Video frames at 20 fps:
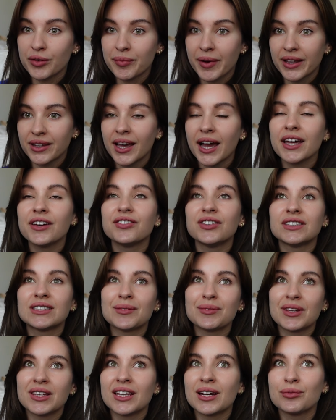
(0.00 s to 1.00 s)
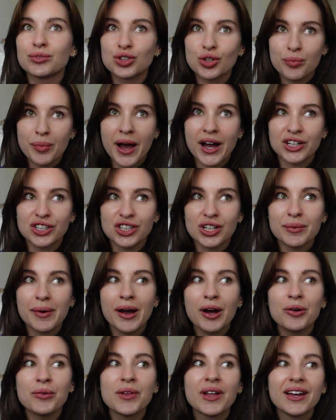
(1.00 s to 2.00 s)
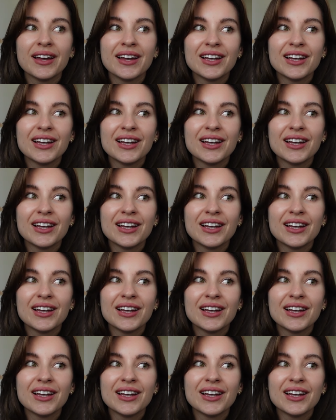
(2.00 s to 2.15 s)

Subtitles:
of my life and something that I'm so passionate about.